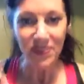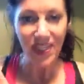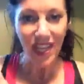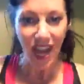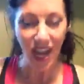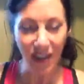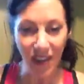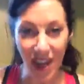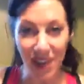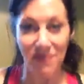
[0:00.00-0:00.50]

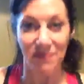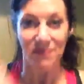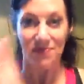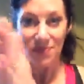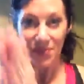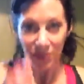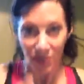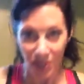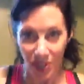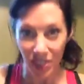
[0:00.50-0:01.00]
All right,
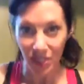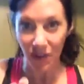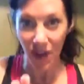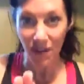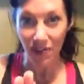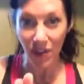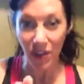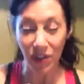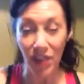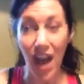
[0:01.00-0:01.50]
reduce to
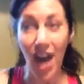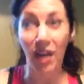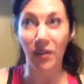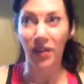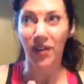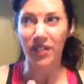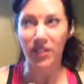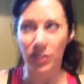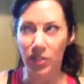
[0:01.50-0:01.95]
500 calories.